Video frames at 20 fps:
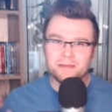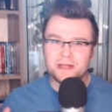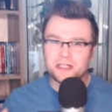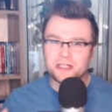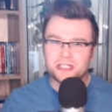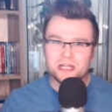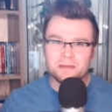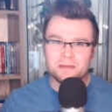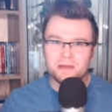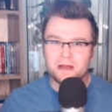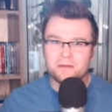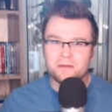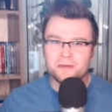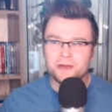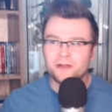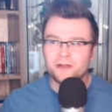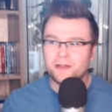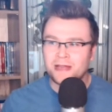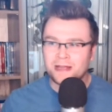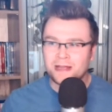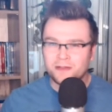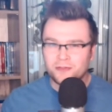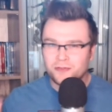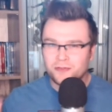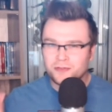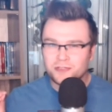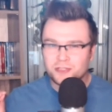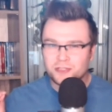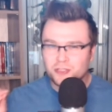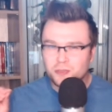Night Shyamalan, where you're like,
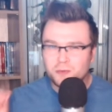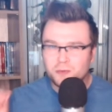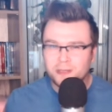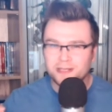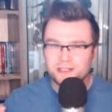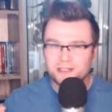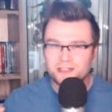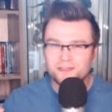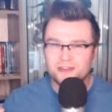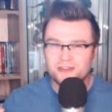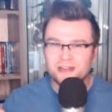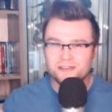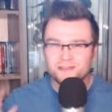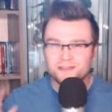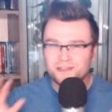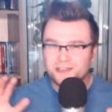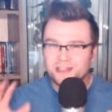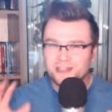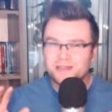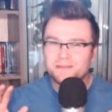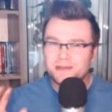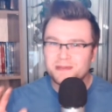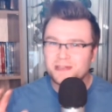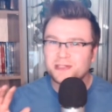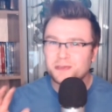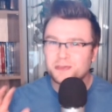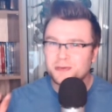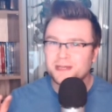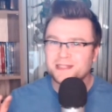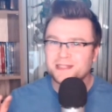there's a twist, right? There's going to be a
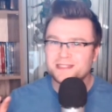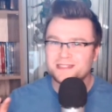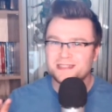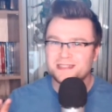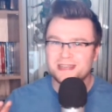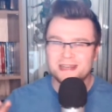twist.